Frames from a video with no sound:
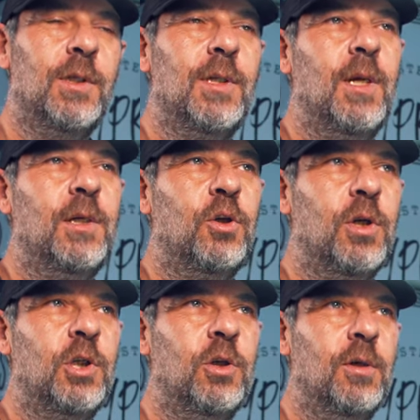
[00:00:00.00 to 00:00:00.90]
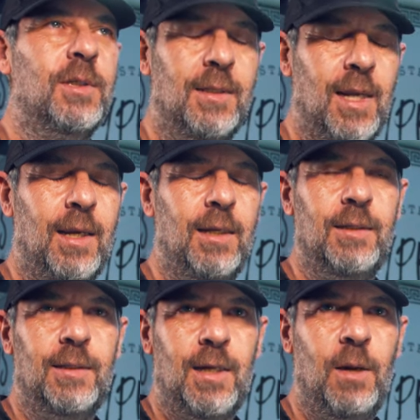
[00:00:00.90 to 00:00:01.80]
is a traditional snack in
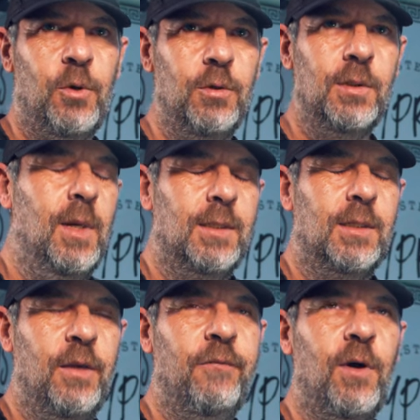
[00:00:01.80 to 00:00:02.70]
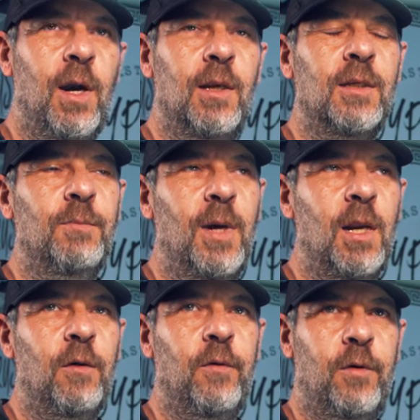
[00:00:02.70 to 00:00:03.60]
Cyprus. It's deep fried, it's made
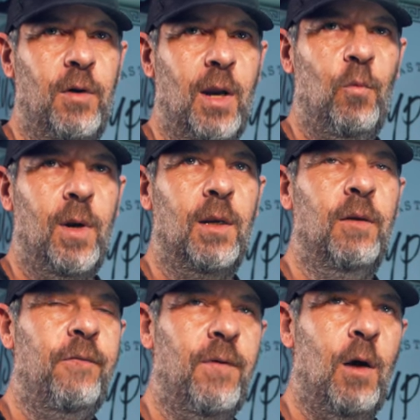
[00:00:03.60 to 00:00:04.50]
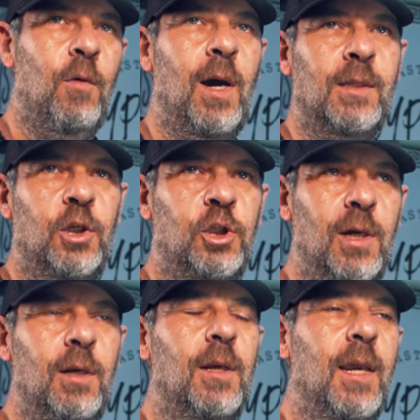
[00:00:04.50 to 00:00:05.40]
out of cracked wheat and flour as a
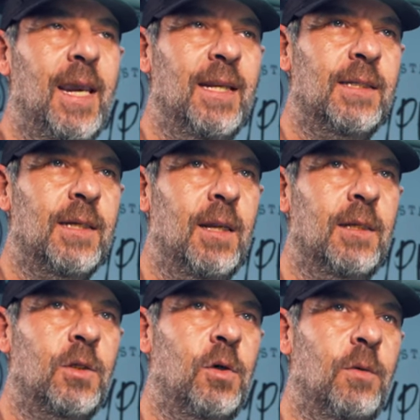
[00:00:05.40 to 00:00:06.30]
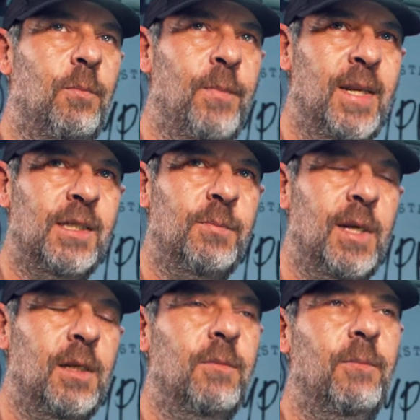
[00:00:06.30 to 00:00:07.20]
shell. Inside it's got
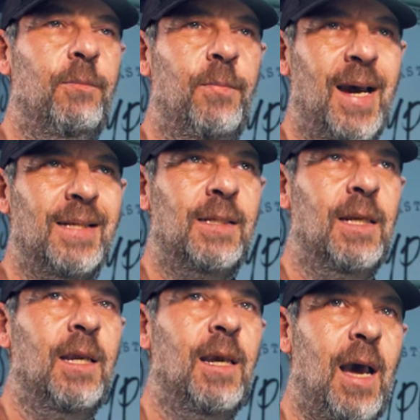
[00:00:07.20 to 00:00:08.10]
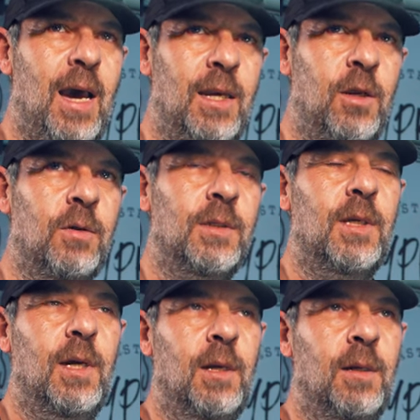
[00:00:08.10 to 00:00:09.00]
mincemeat, parsley, onions
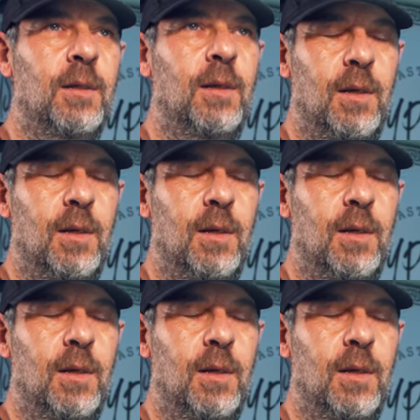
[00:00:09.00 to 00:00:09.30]
and